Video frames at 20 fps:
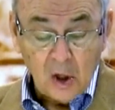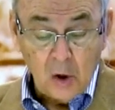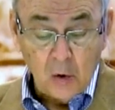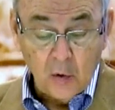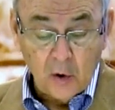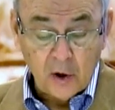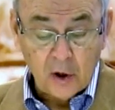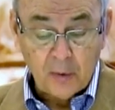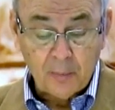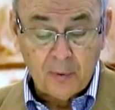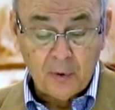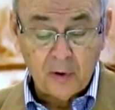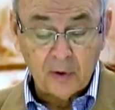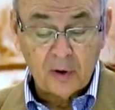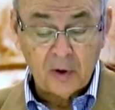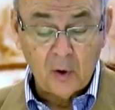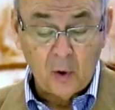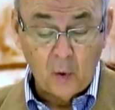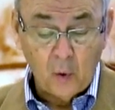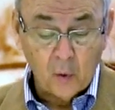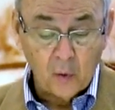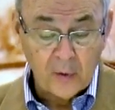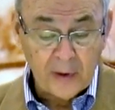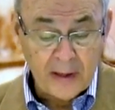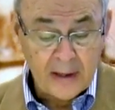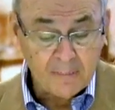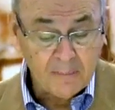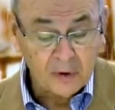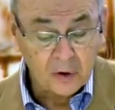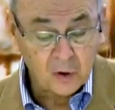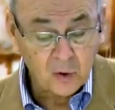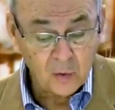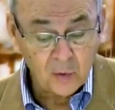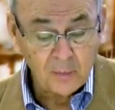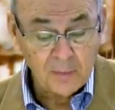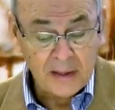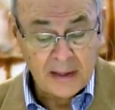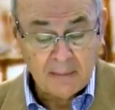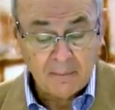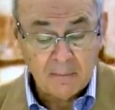You are to put the Urim and
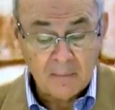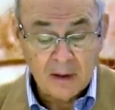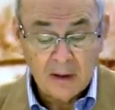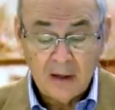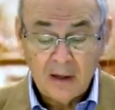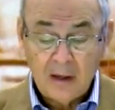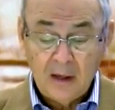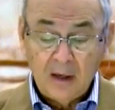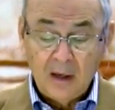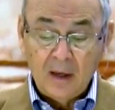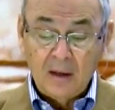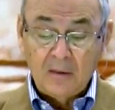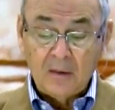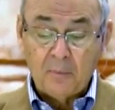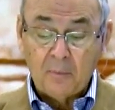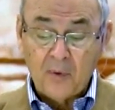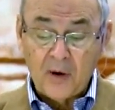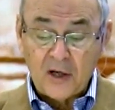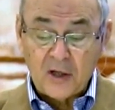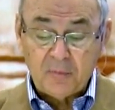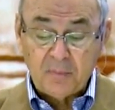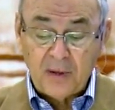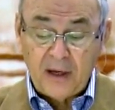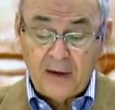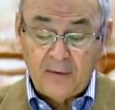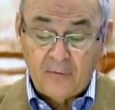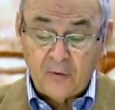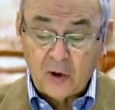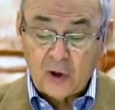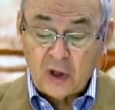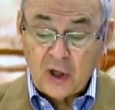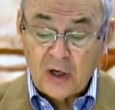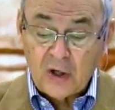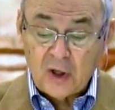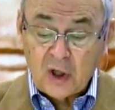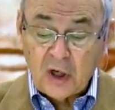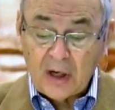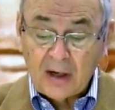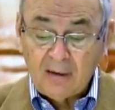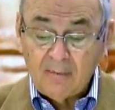Thummim in the breastplate for
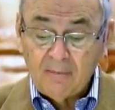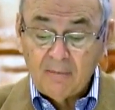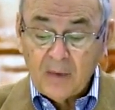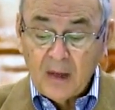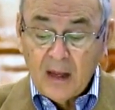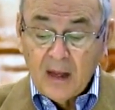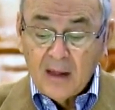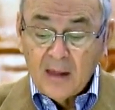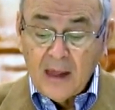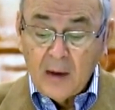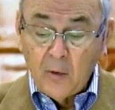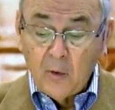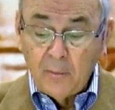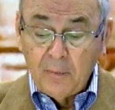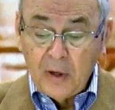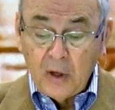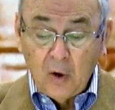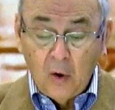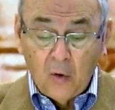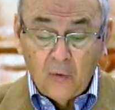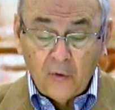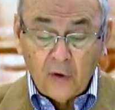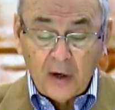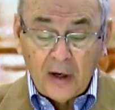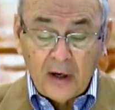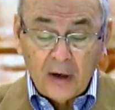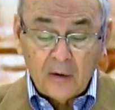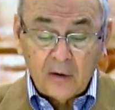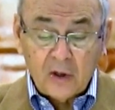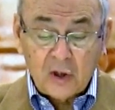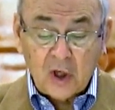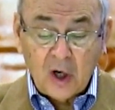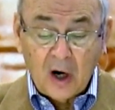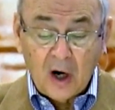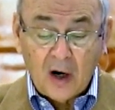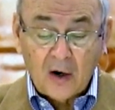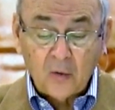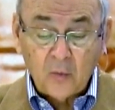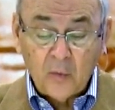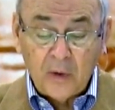judging. They will be over Aaron's
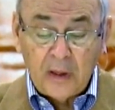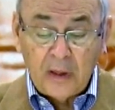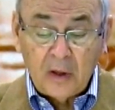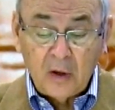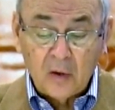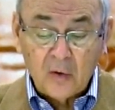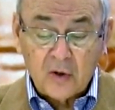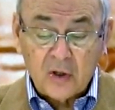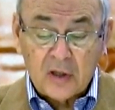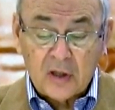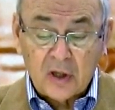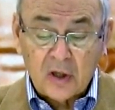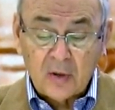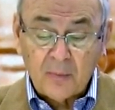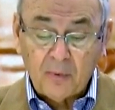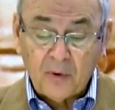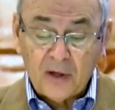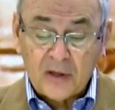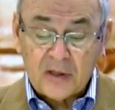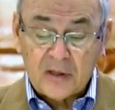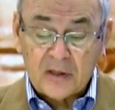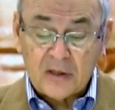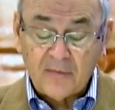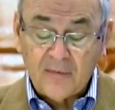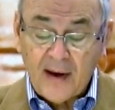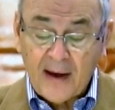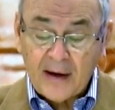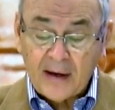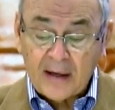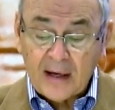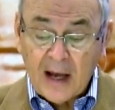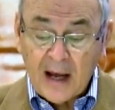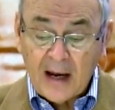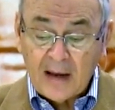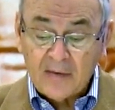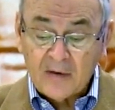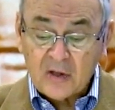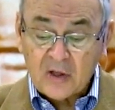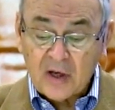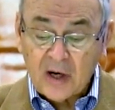heart when he goes into the presence of
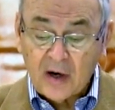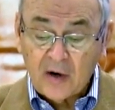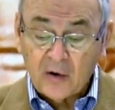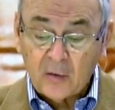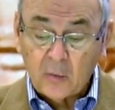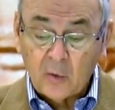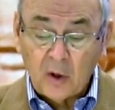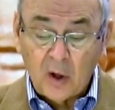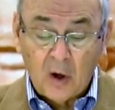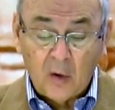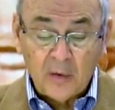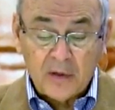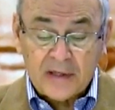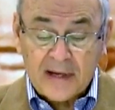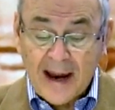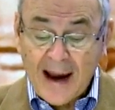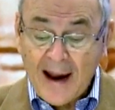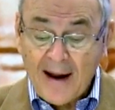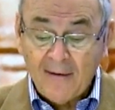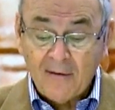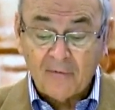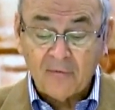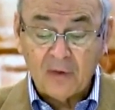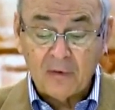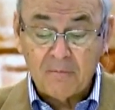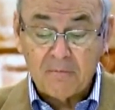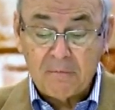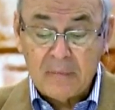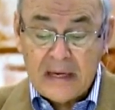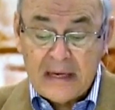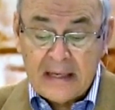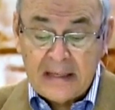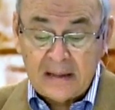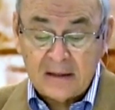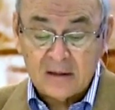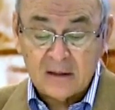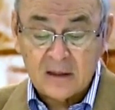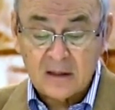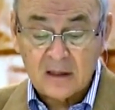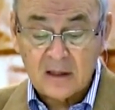Adonai. This Aaron will always have the
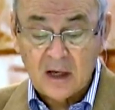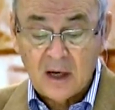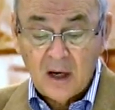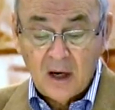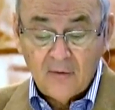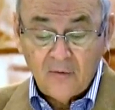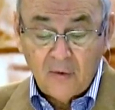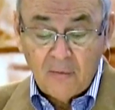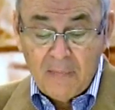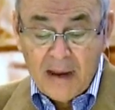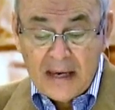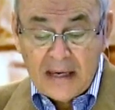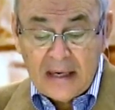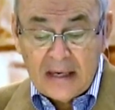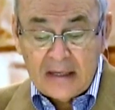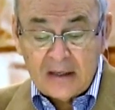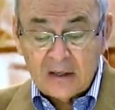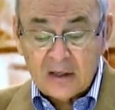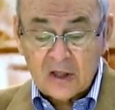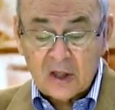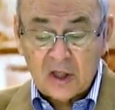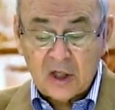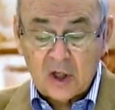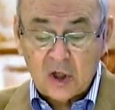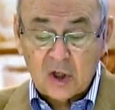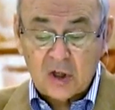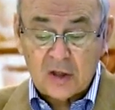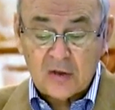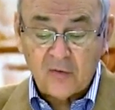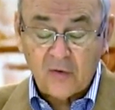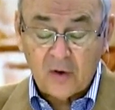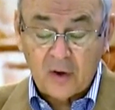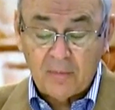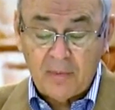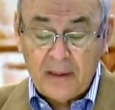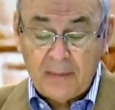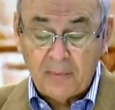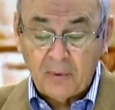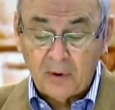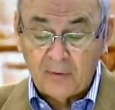means for making decisions for the
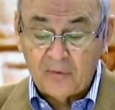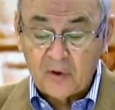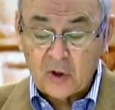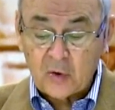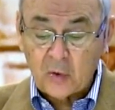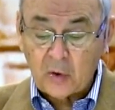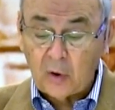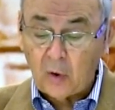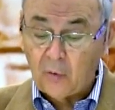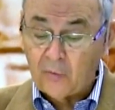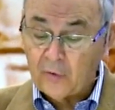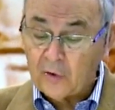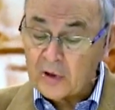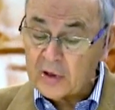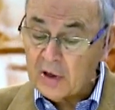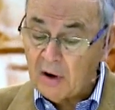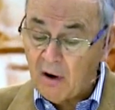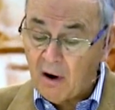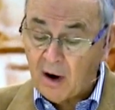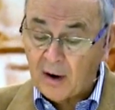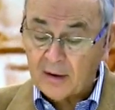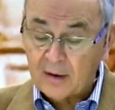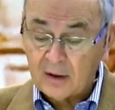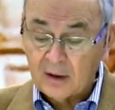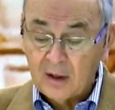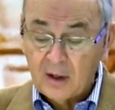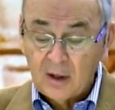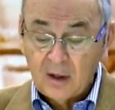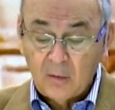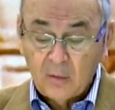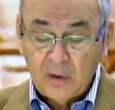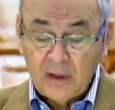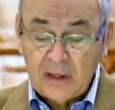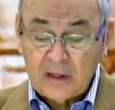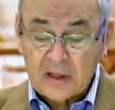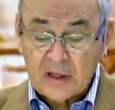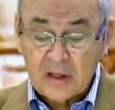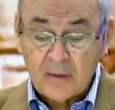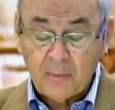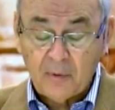people of Israel over his heart when
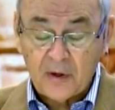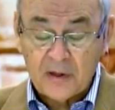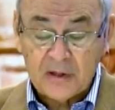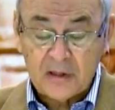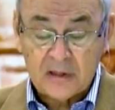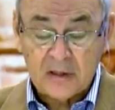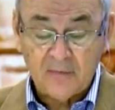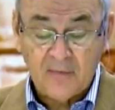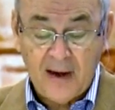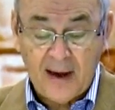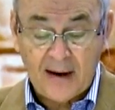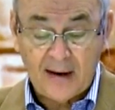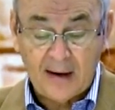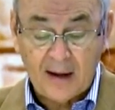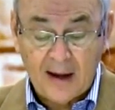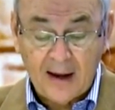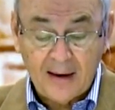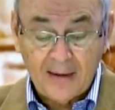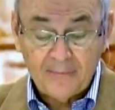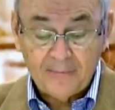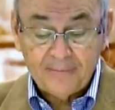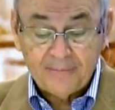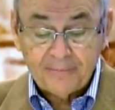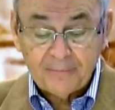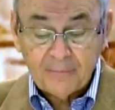he's in the presence of Adonai.